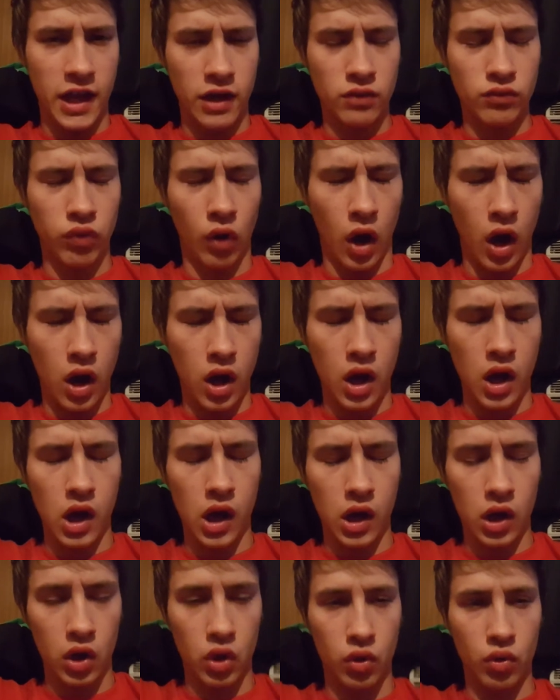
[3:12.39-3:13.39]
and Ro-
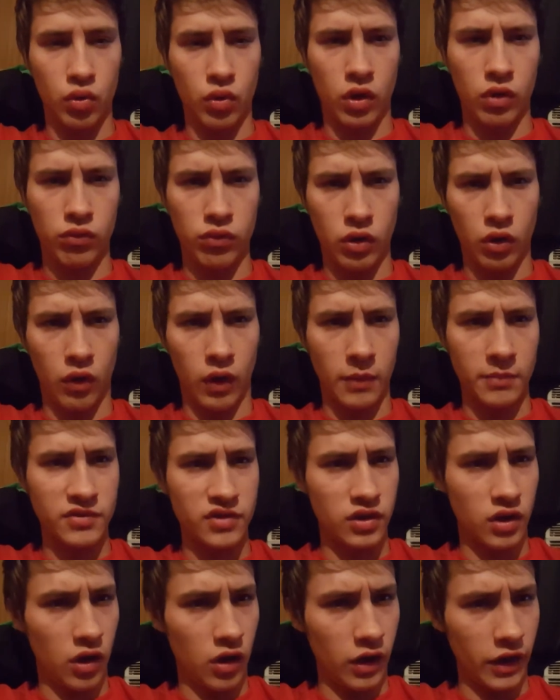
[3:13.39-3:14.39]
oh, oh no, I'm
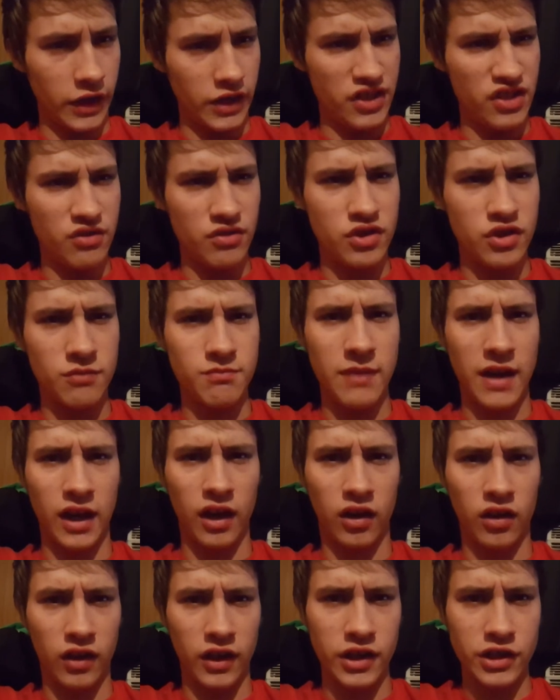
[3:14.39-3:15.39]
sorry. Due to
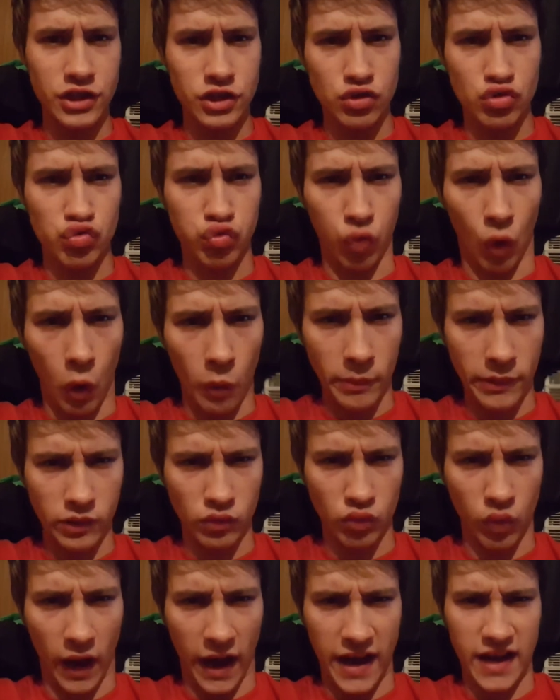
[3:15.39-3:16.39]
medical issues,
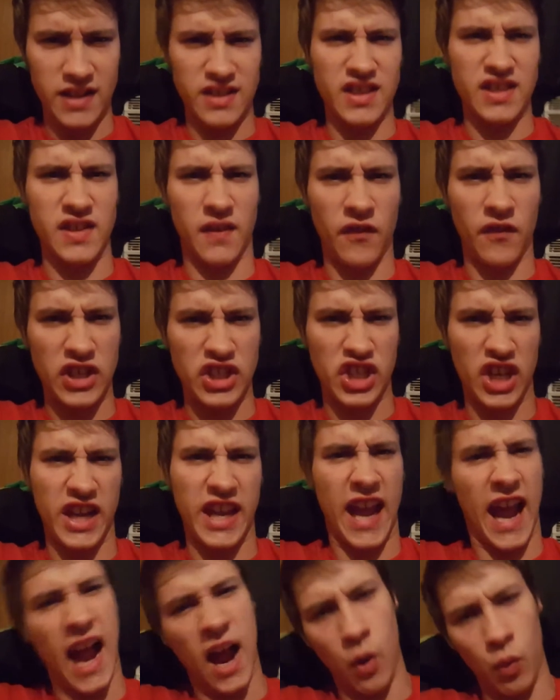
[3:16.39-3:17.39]
Roman Reigns is
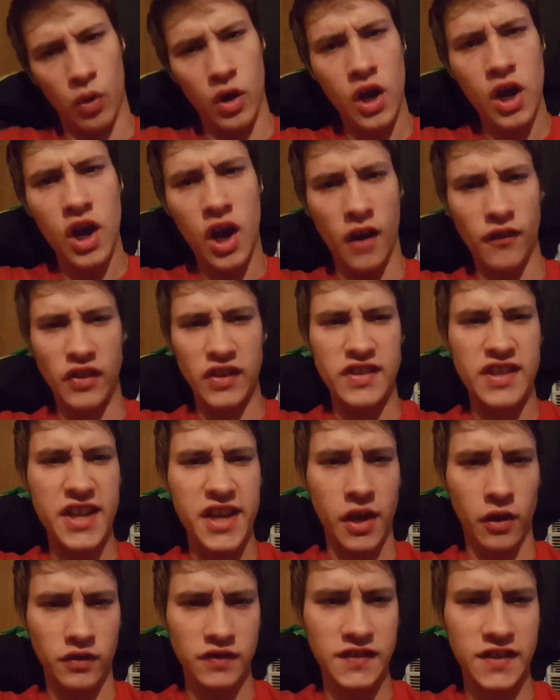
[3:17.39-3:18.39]
officially out of the
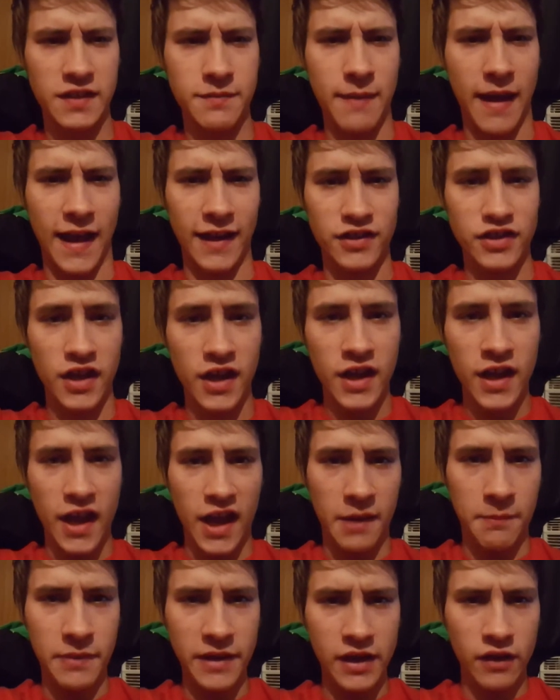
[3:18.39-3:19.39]
TLC match
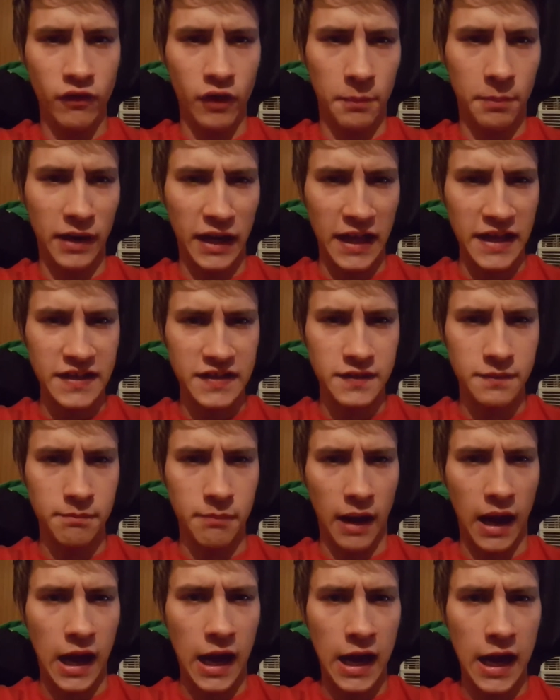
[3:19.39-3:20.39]
and being replaced
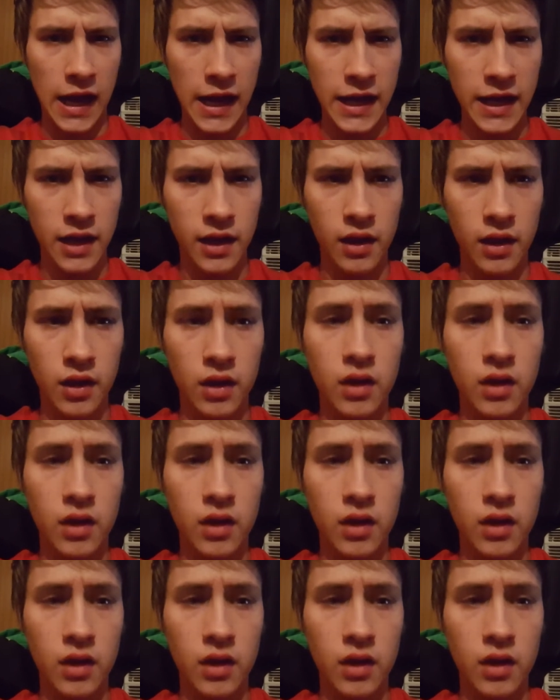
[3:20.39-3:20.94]
by